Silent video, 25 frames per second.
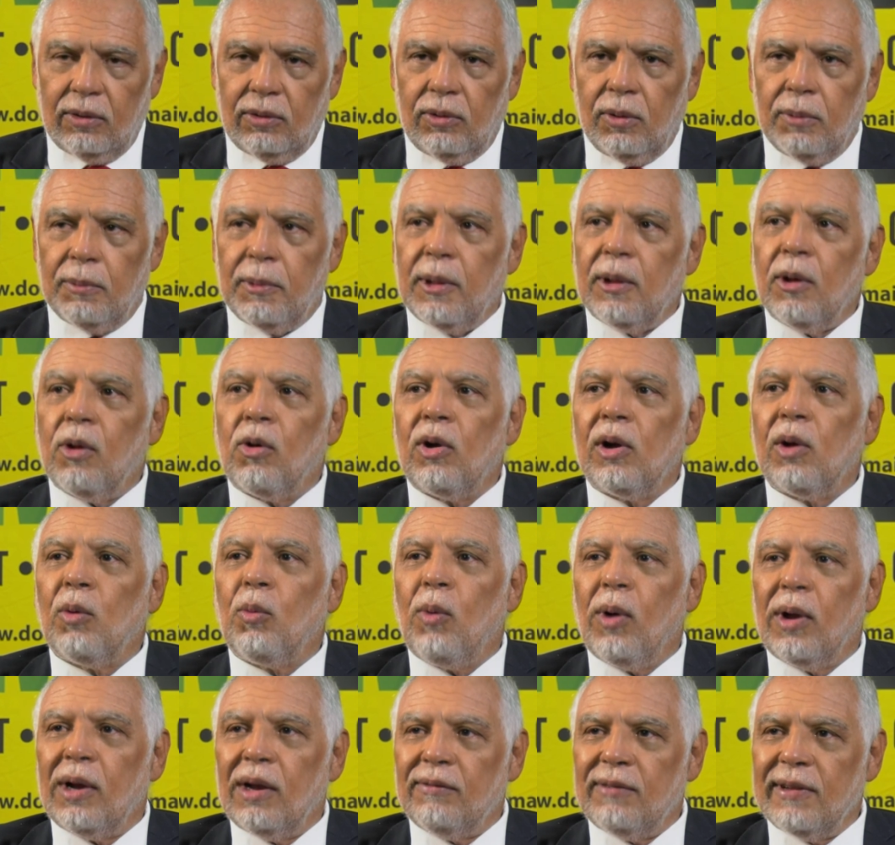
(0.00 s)
the only
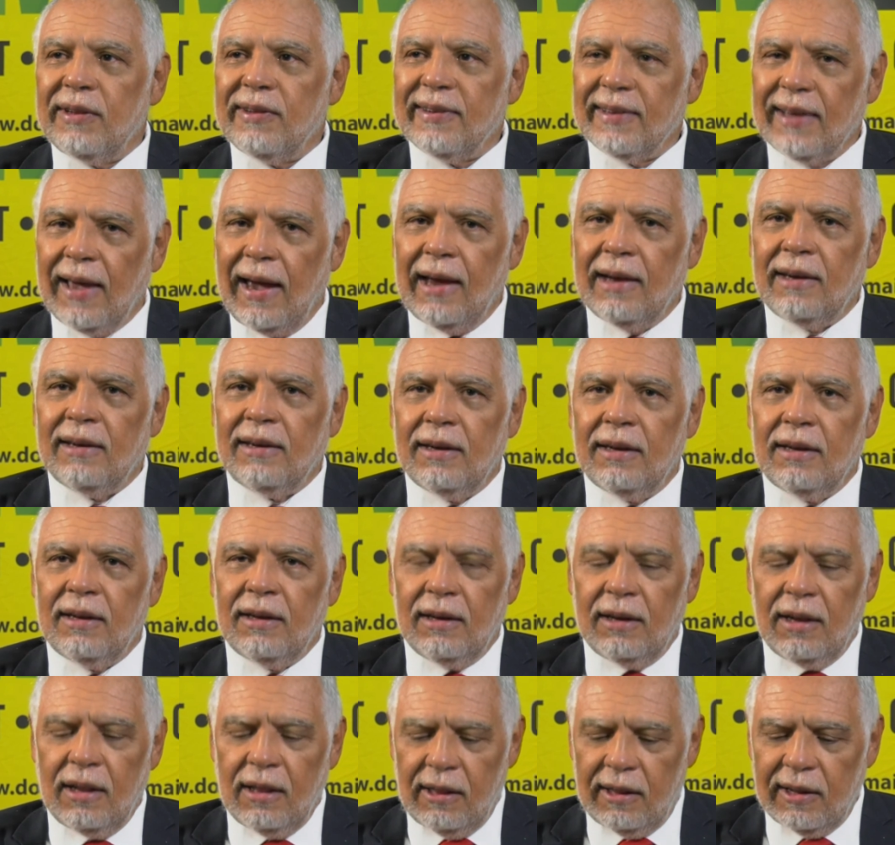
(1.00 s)
one of its kind
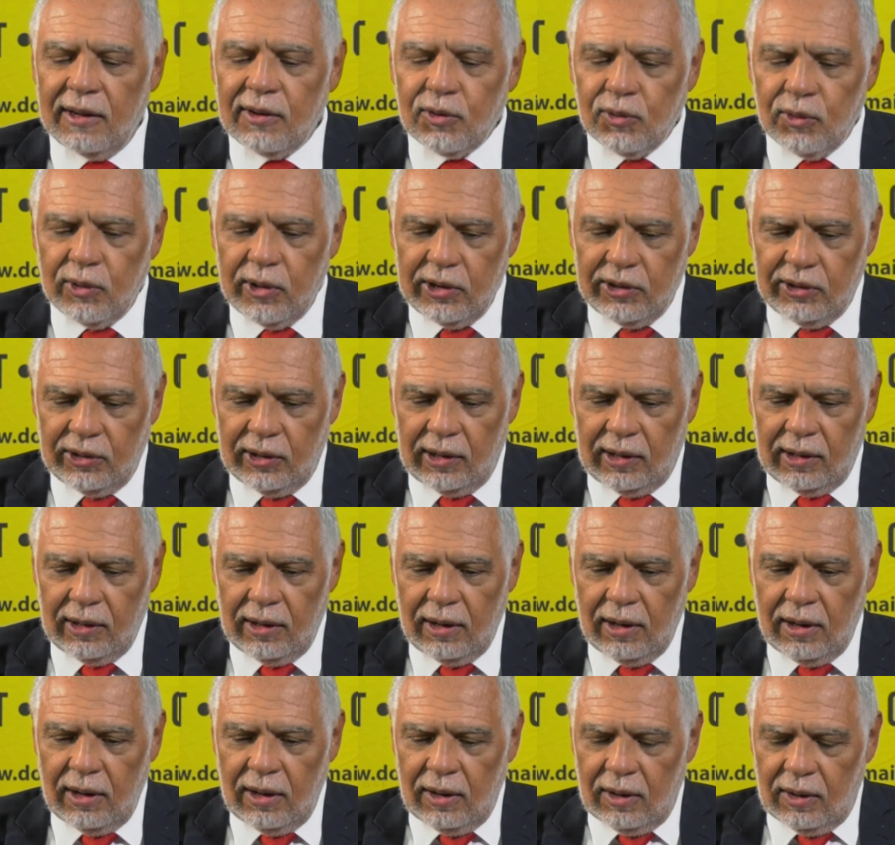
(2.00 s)
in this region.
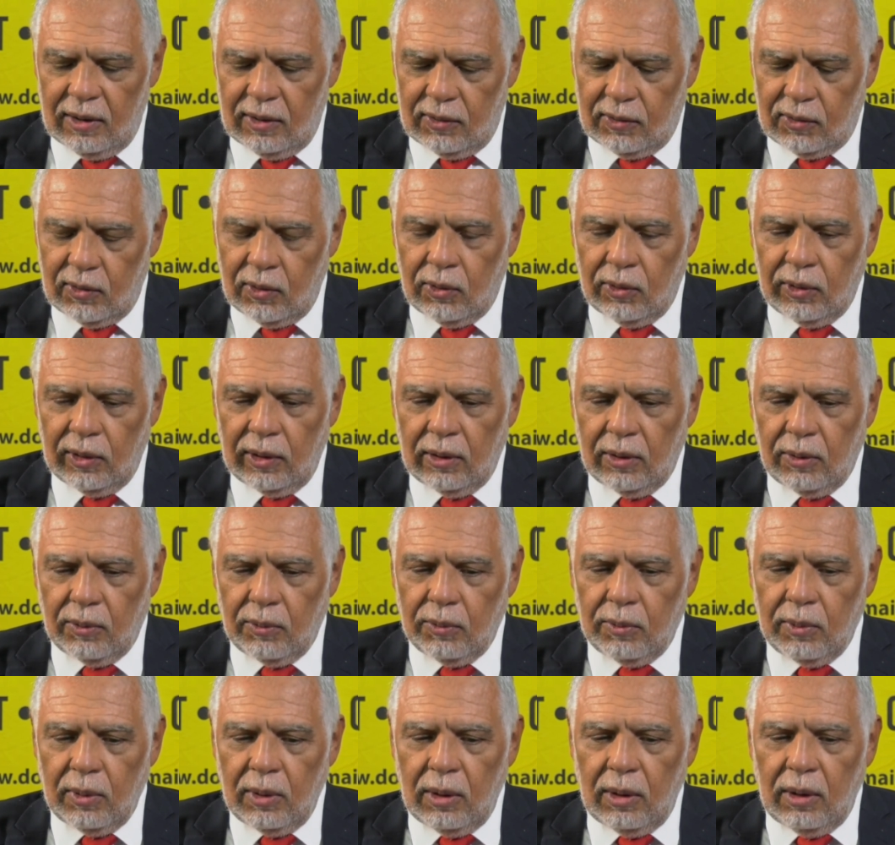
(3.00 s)
So,